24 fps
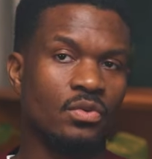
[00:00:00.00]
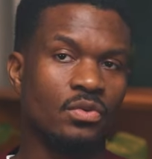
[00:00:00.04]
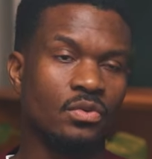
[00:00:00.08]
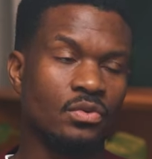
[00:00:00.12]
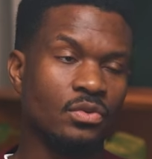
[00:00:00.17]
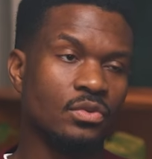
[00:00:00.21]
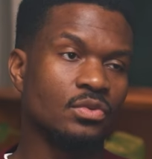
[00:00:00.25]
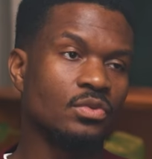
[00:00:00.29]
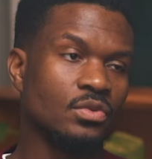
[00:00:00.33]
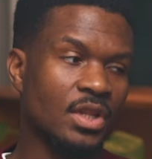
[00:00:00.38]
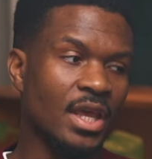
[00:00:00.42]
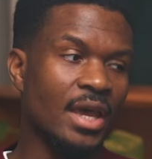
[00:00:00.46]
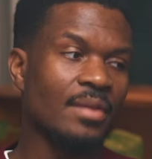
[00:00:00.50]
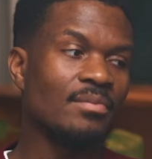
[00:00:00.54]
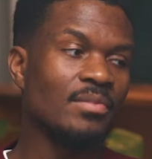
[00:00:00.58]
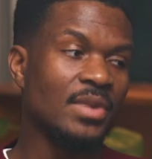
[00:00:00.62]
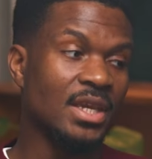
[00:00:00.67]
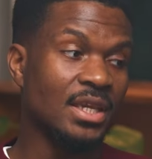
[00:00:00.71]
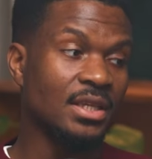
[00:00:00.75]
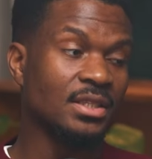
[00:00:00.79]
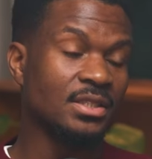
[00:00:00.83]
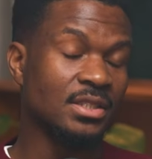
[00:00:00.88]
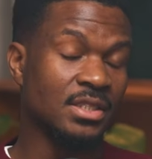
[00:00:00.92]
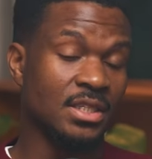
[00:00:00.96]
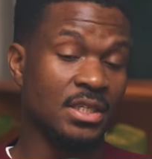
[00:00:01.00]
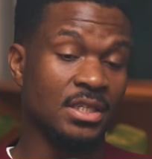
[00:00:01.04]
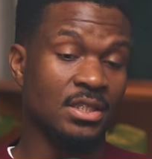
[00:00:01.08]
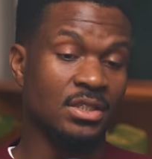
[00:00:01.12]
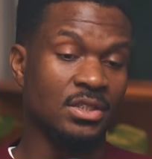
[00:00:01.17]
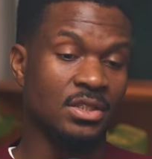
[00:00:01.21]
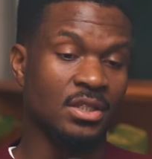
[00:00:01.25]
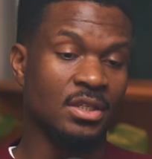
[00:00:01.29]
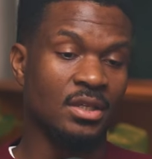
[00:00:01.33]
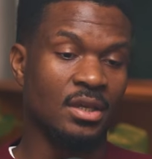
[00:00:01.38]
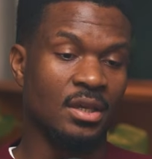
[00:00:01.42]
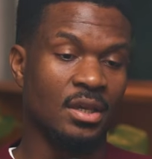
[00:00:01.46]
all that means
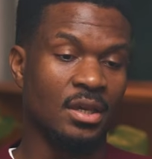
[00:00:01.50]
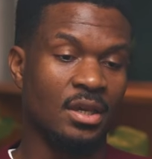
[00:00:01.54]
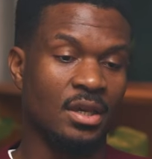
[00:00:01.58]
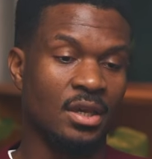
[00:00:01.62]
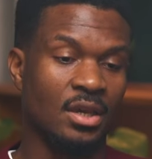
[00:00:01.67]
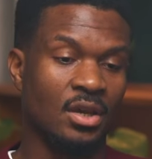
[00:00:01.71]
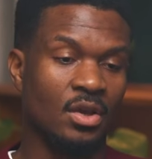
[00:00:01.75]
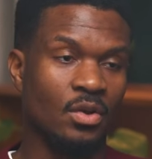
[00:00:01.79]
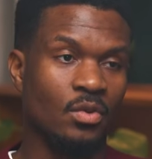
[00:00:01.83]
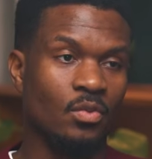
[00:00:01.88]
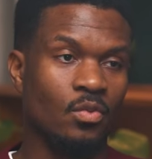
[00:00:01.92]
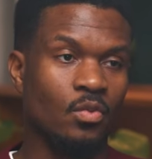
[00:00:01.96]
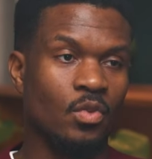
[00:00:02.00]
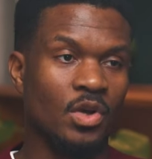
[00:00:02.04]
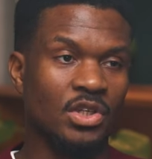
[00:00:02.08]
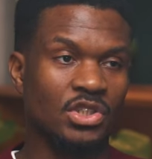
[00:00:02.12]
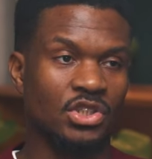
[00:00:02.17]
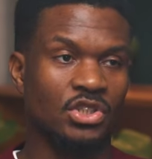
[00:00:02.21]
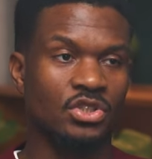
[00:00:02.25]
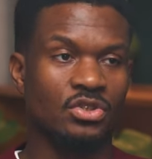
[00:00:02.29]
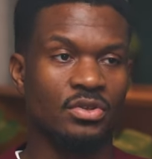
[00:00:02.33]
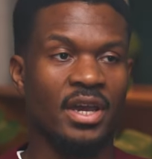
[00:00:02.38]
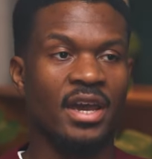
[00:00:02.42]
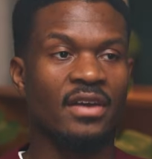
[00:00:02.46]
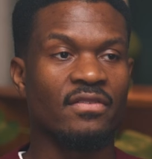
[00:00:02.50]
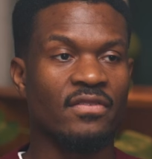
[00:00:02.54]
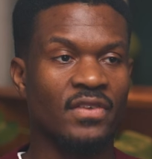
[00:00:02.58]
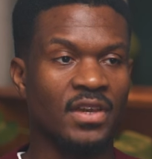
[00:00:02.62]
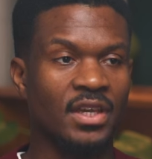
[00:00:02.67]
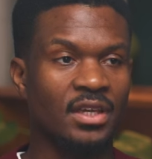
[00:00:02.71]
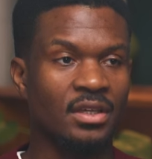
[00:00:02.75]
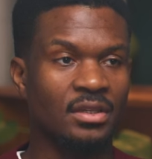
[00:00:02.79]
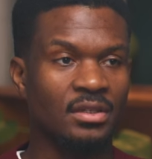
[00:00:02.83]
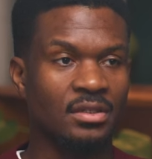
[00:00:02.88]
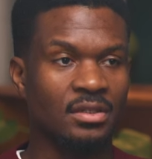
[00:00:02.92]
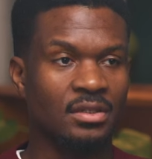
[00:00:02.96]
is once you have
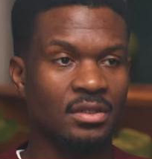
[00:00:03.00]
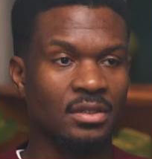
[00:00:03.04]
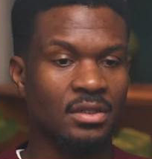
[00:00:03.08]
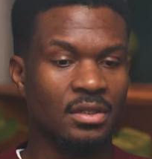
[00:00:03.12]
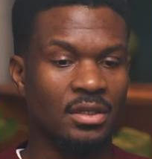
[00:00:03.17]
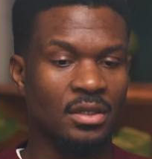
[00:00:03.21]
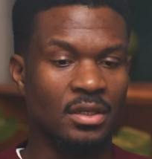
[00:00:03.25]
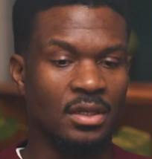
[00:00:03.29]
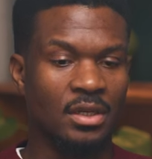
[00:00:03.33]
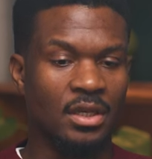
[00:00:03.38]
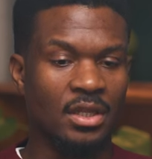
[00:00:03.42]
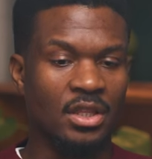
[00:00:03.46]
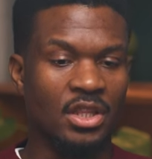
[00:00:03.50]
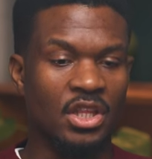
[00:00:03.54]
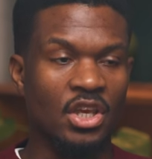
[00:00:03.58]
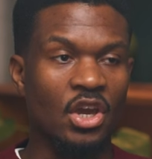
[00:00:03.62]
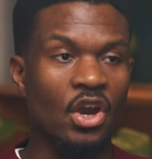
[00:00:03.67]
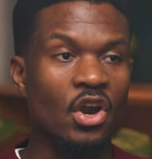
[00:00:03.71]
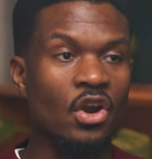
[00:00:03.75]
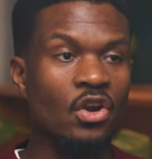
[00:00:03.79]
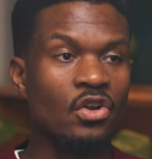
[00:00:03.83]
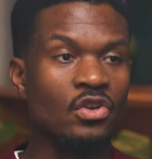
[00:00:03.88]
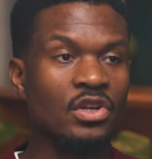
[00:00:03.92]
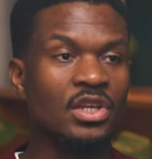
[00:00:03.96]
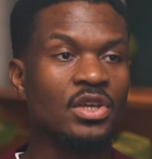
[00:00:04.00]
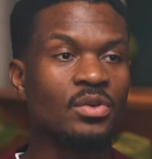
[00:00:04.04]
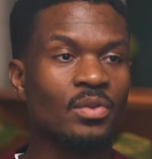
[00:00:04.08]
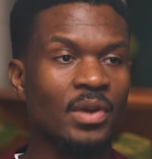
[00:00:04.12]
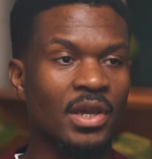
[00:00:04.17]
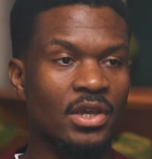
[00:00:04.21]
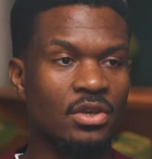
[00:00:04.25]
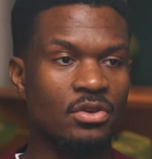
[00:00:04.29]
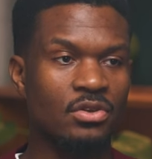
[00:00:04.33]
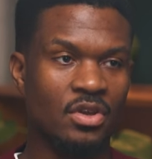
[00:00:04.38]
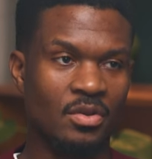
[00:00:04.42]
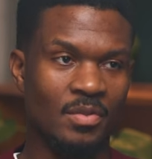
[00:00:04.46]
it, the only
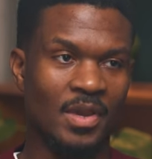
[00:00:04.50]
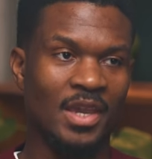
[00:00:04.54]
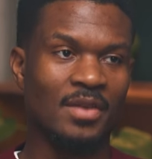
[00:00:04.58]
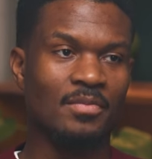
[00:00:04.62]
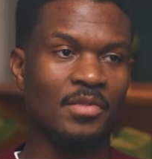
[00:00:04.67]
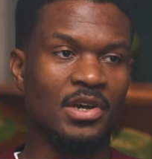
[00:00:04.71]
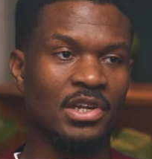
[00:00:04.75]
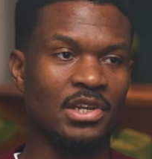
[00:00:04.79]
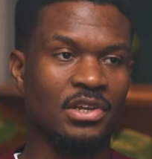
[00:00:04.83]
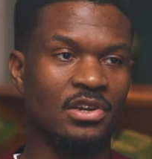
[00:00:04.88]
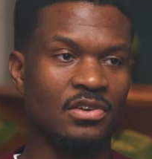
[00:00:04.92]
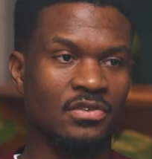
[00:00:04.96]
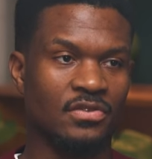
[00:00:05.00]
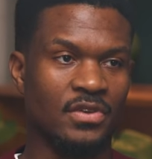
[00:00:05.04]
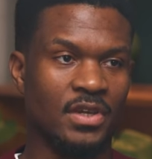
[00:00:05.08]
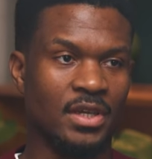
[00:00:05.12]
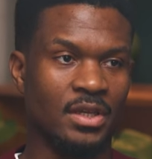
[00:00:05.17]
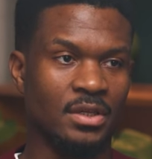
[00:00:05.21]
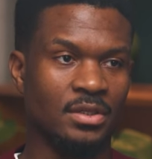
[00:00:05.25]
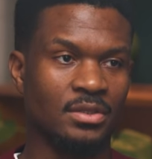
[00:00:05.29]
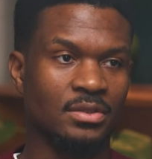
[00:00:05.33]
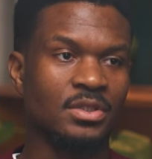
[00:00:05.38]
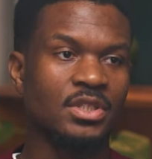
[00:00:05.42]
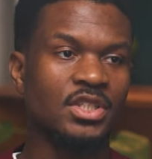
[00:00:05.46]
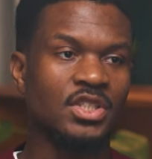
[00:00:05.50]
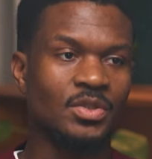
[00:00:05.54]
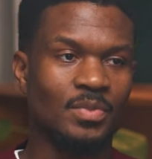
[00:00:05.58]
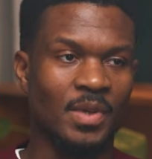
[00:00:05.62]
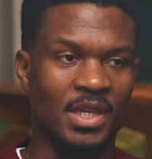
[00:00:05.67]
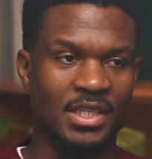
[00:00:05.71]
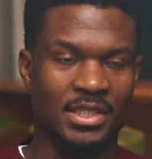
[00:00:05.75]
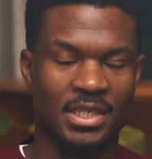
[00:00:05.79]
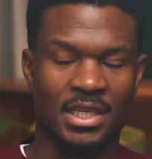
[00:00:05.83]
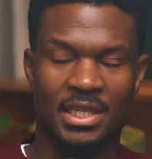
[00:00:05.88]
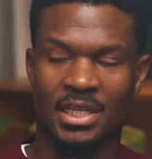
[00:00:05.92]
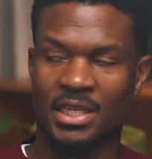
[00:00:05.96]
way you can make money off it is
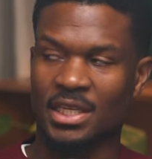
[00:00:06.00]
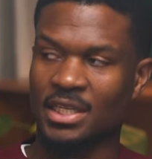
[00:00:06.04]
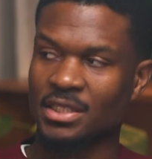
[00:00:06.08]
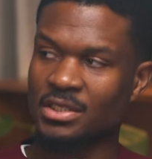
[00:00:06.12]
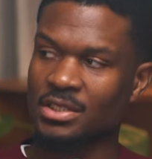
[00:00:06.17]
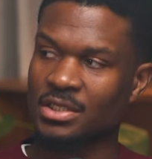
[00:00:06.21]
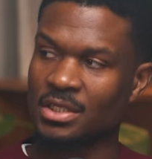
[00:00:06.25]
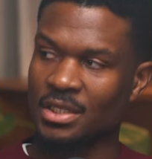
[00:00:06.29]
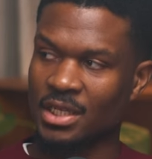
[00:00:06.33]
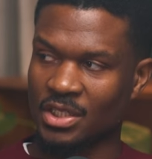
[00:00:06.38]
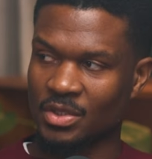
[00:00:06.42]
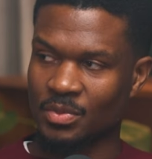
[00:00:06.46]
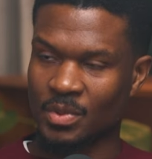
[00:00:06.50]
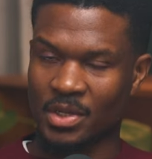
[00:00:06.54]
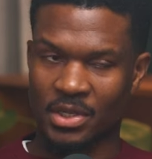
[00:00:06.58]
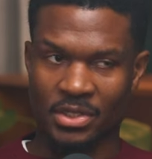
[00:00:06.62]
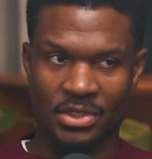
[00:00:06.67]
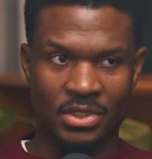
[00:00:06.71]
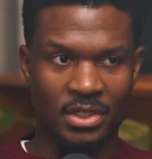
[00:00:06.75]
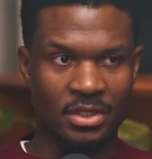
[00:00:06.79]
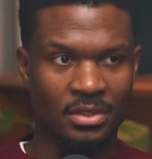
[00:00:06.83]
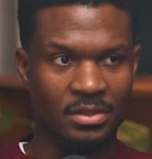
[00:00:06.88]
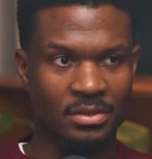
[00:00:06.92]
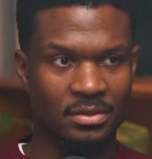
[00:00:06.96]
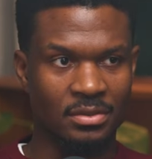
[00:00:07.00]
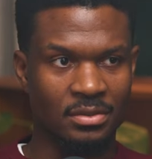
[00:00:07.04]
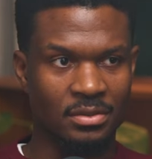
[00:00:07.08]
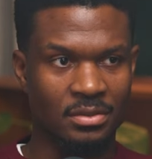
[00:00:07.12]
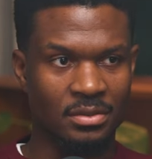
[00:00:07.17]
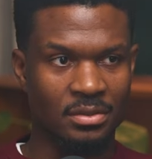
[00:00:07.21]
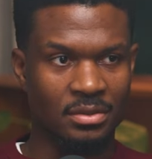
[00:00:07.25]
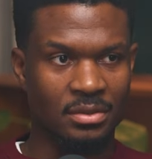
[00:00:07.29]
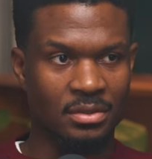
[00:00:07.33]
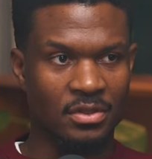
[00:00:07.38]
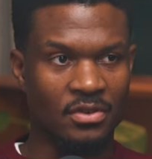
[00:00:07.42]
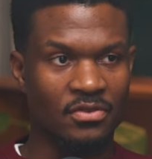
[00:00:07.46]
by selling it to the next person
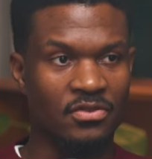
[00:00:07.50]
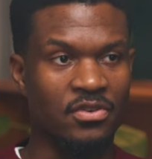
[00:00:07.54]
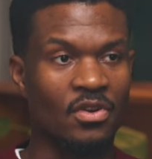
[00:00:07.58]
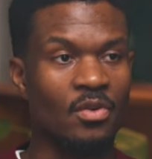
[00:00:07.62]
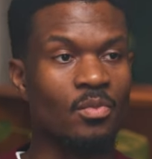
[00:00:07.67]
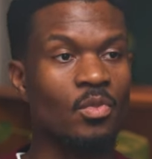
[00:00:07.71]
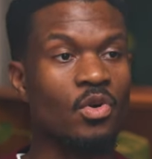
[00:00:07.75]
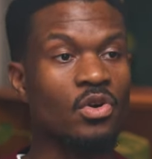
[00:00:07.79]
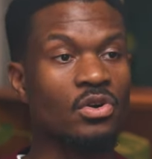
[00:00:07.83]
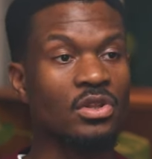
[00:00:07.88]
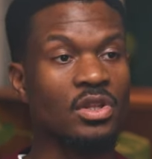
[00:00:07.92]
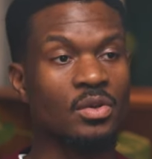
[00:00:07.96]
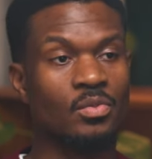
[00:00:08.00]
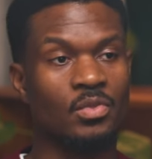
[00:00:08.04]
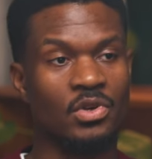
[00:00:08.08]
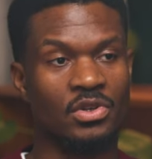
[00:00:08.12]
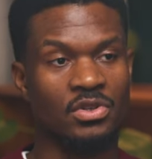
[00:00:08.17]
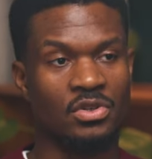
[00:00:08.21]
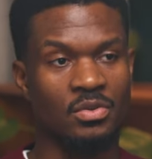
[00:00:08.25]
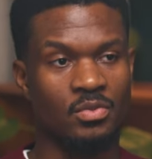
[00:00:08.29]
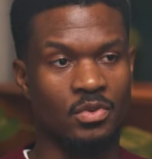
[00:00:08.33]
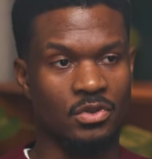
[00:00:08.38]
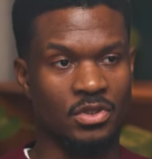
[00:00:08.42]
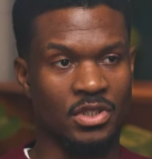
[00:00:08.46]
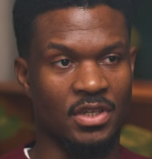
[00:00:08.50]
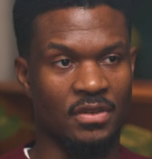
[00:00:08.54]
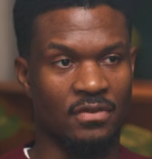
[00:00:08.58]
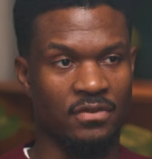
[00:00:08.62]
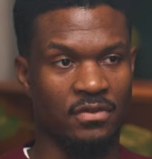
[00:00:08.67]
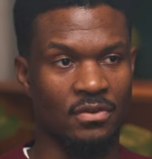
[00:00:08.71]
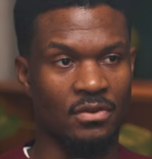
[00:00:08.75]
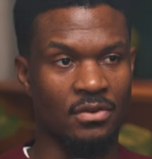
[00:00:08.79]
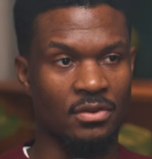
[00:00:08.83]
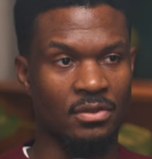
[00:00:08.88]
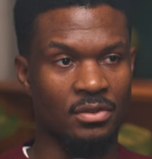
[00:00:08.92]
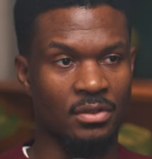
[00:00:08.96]
for more than what you bought it
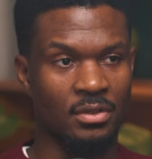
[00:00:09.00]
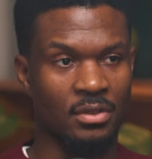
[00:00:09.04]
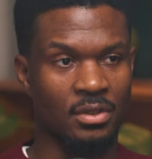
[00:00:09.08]
for.